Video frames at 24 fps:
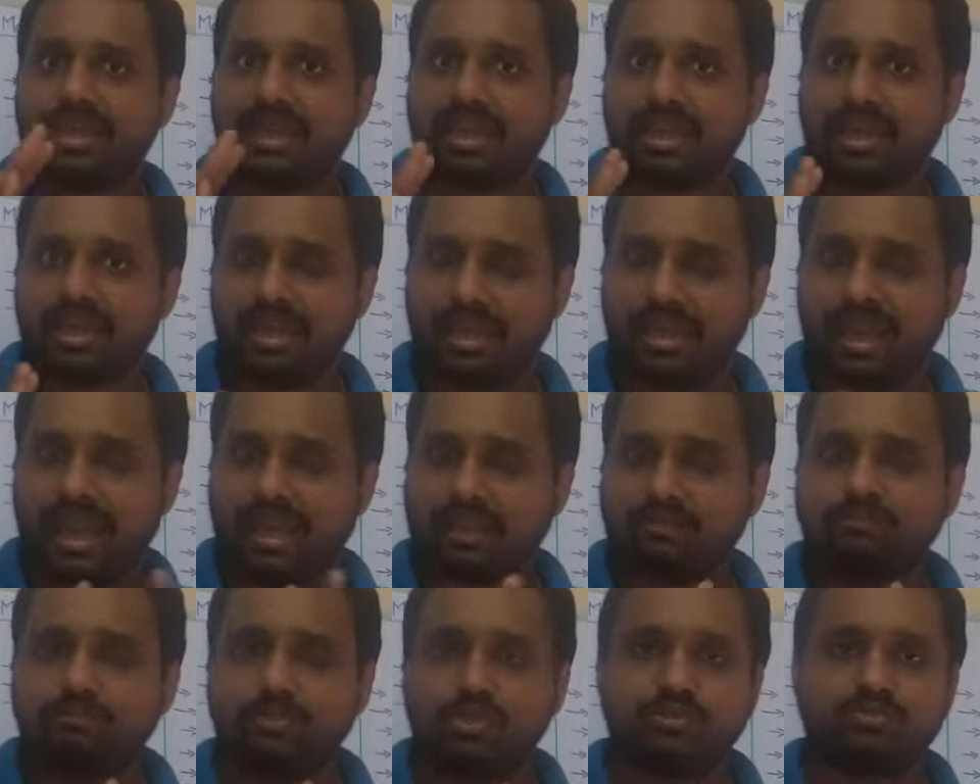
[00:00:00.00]
a
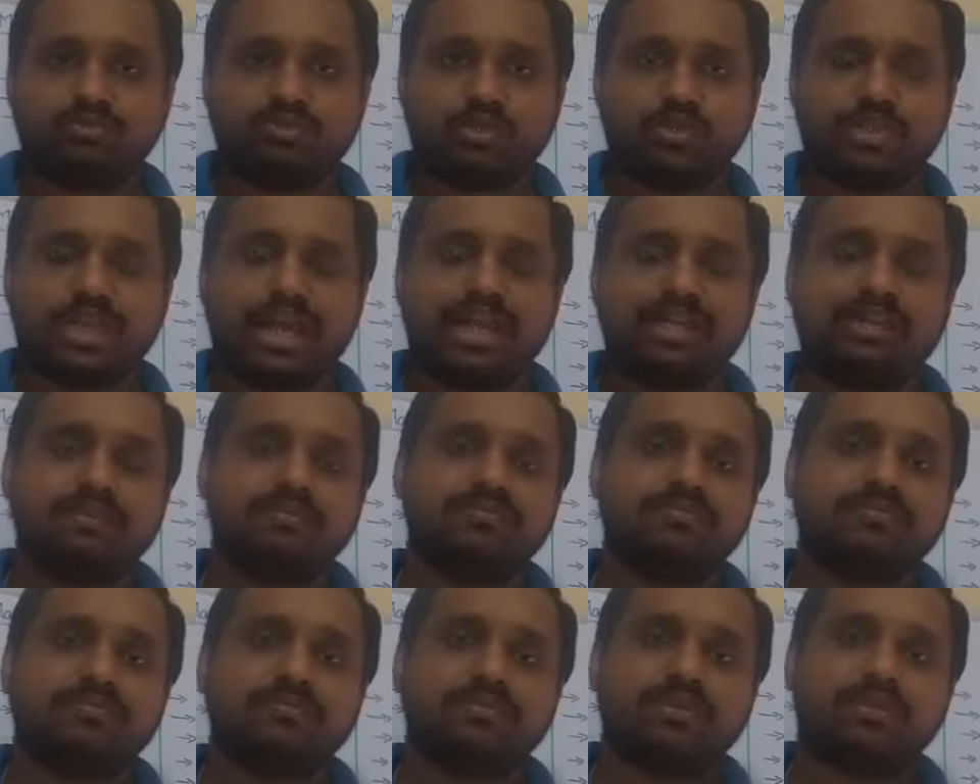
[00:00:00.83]
handbook for
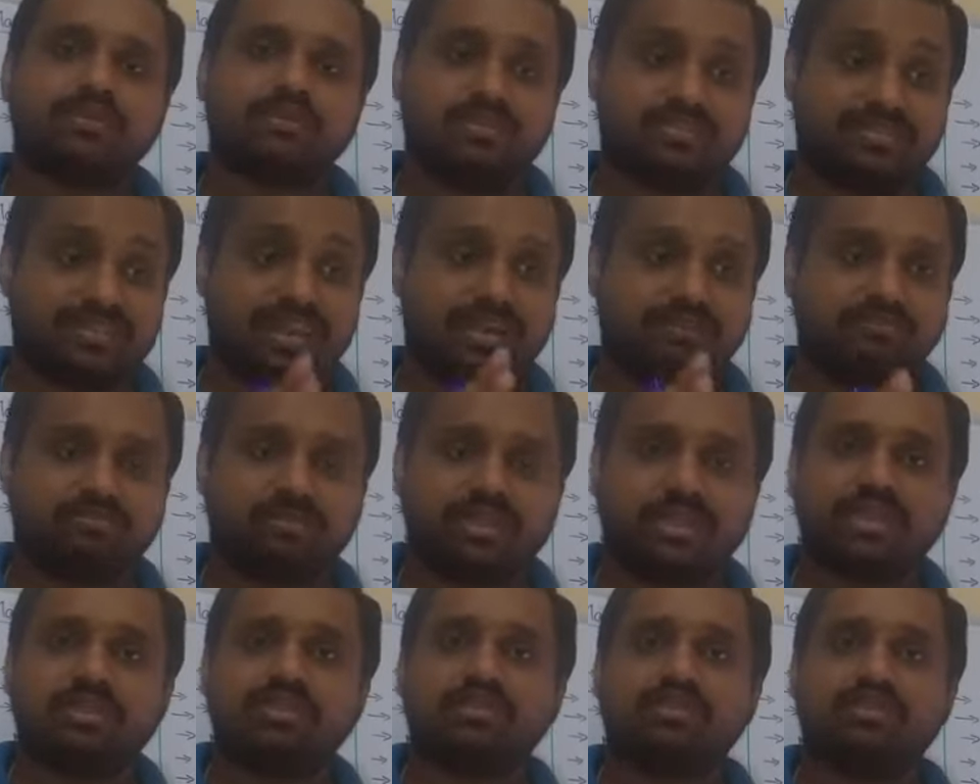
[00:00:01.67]
that. The same
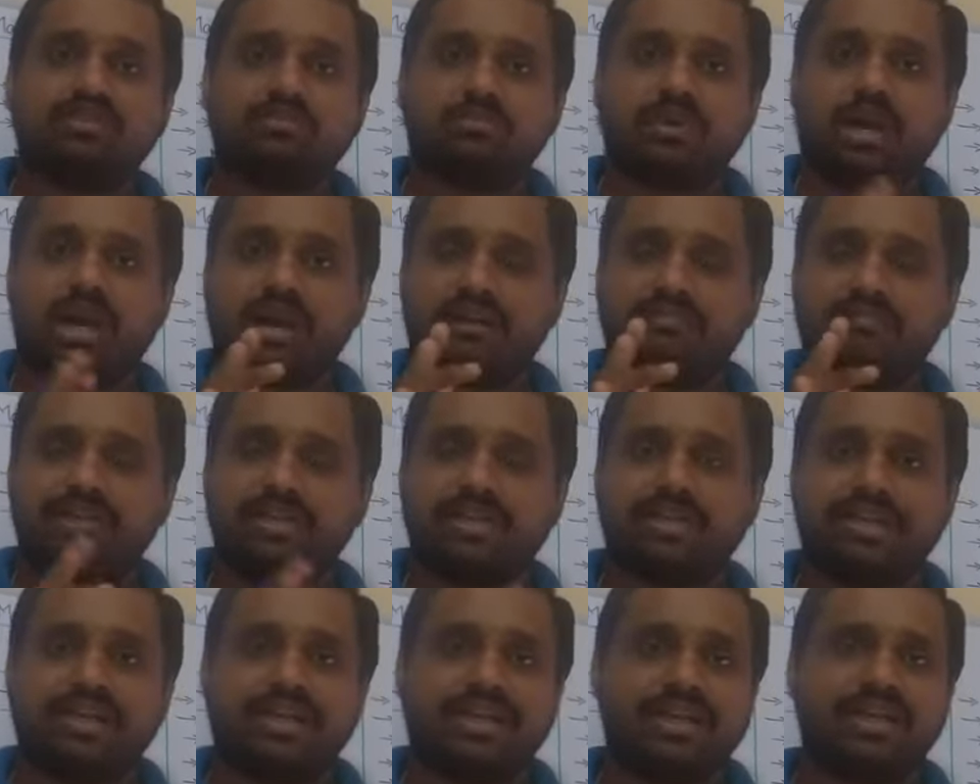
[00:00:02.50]
thing, Mahavir
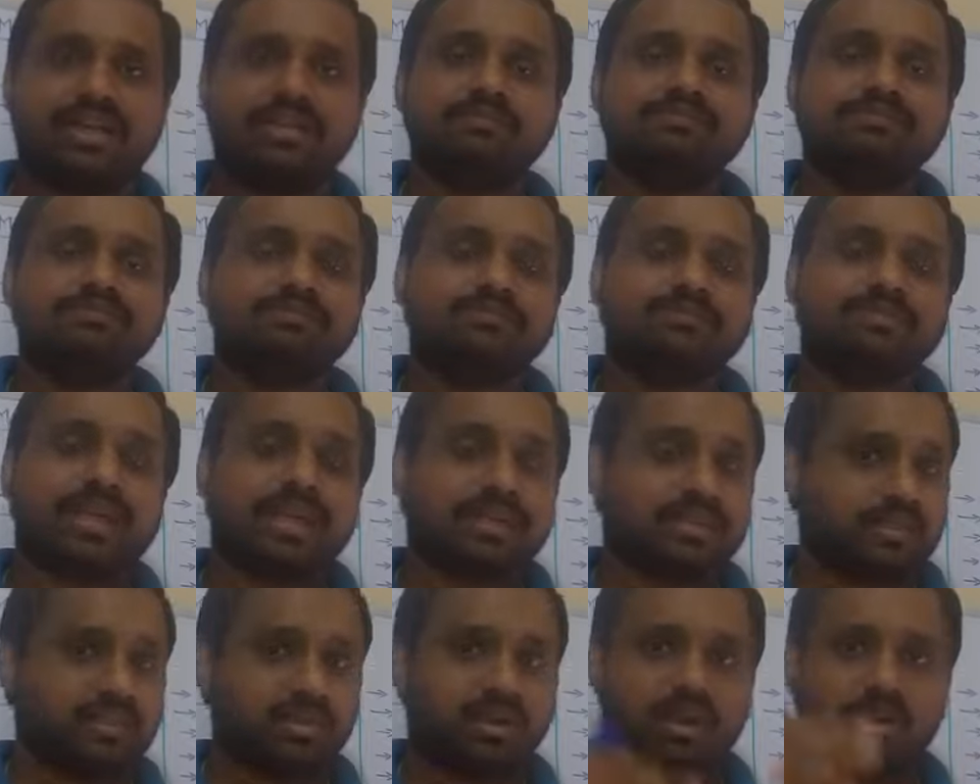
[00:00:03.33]
Reddy,
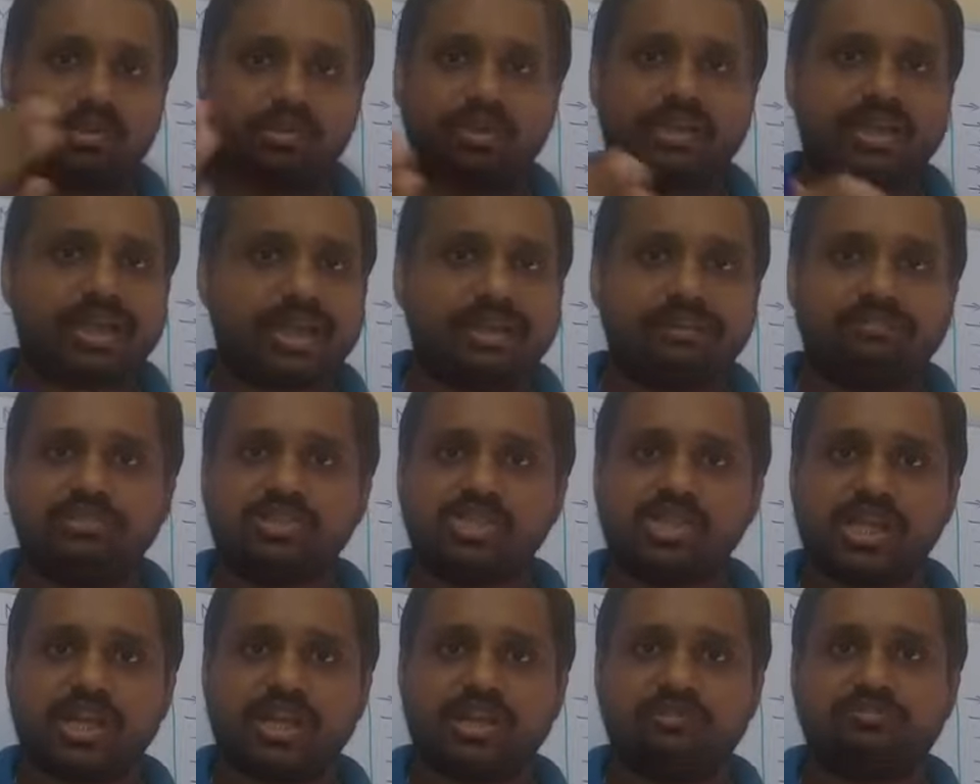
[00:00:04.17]
that already I have
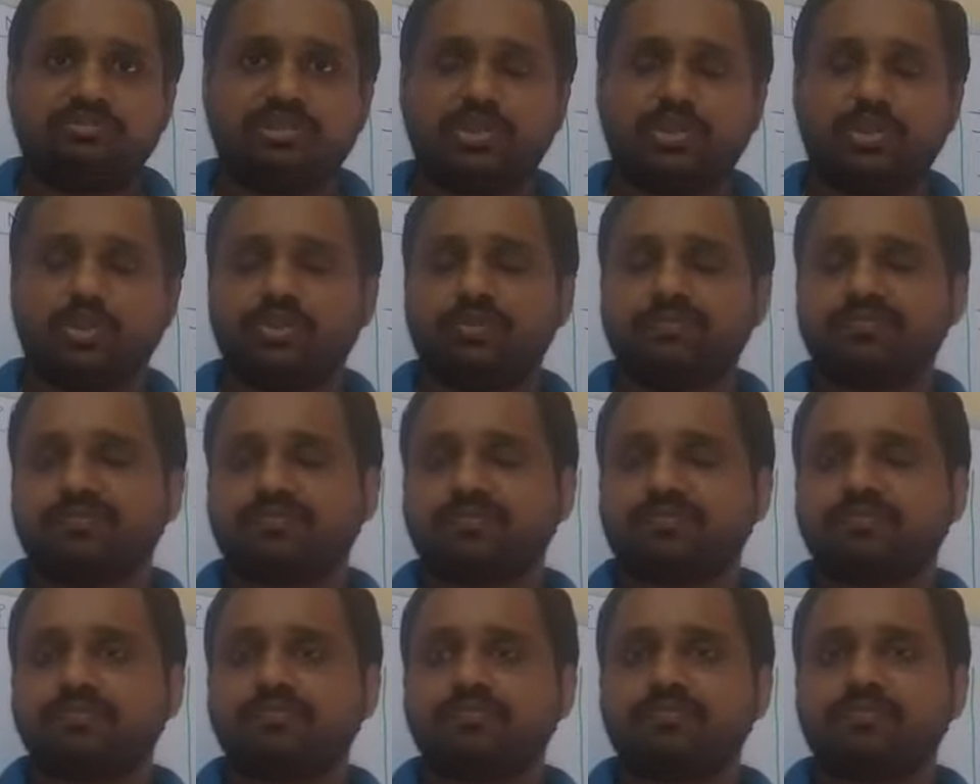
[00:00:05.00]
shared with
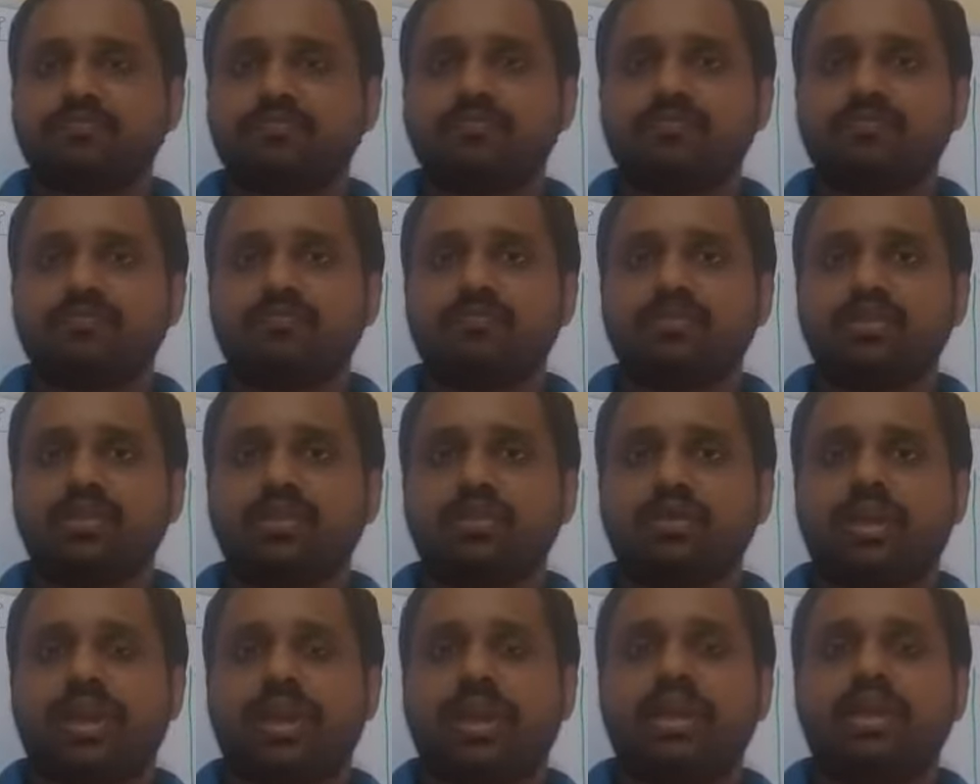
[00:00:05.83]
you.
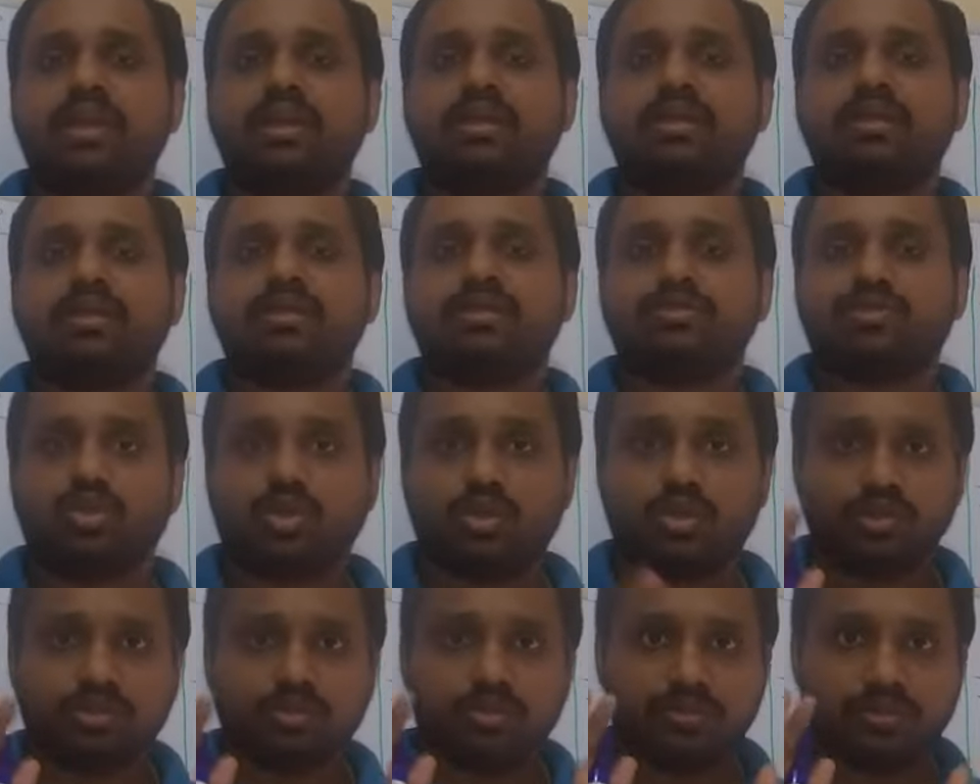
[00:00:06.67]
Okay,
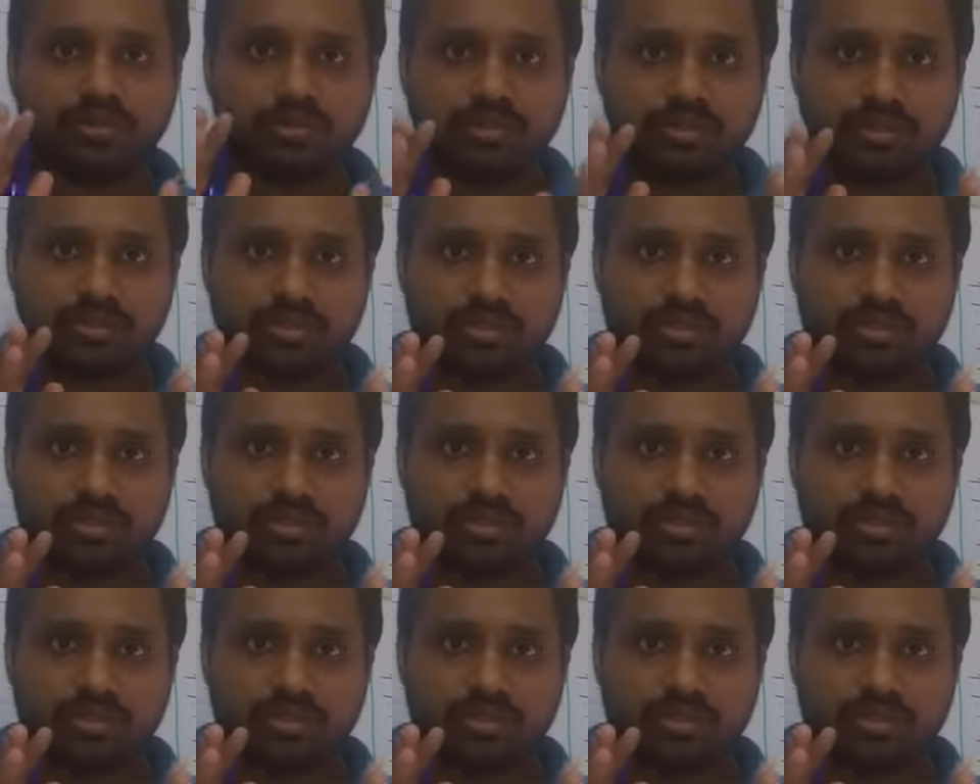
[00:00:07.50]
so